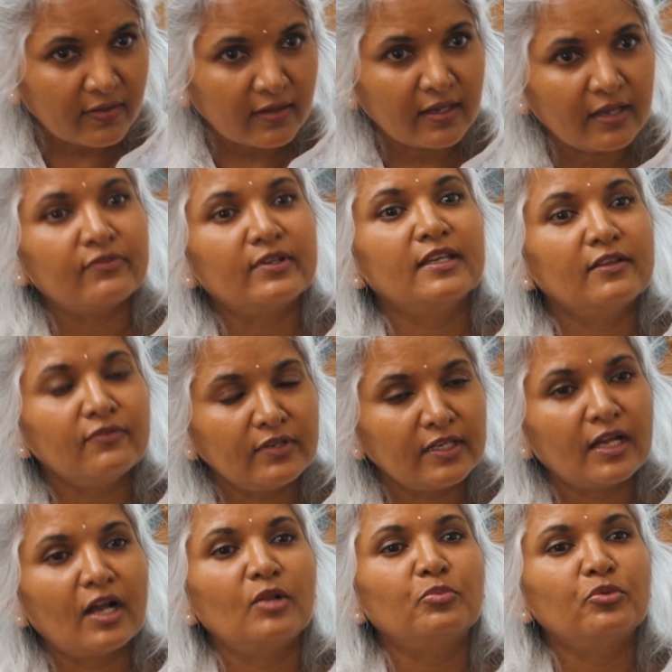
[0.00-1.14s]
Every
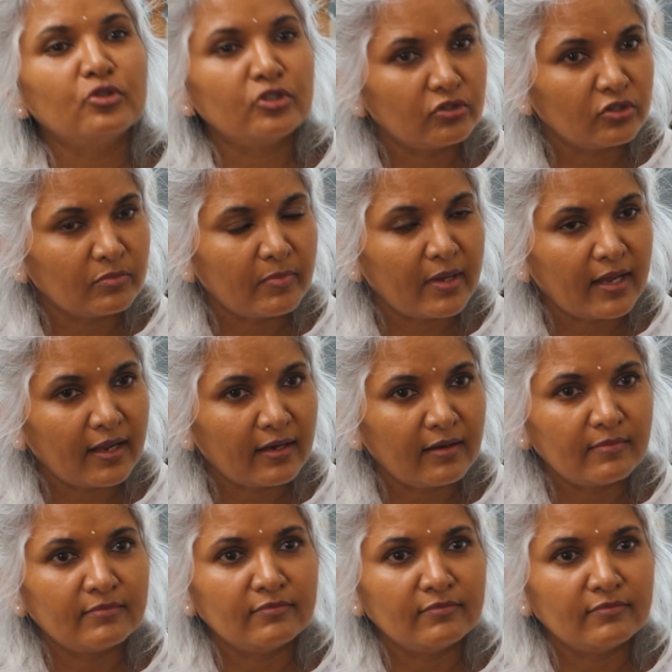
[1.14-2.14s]
evening I'll put you to bed.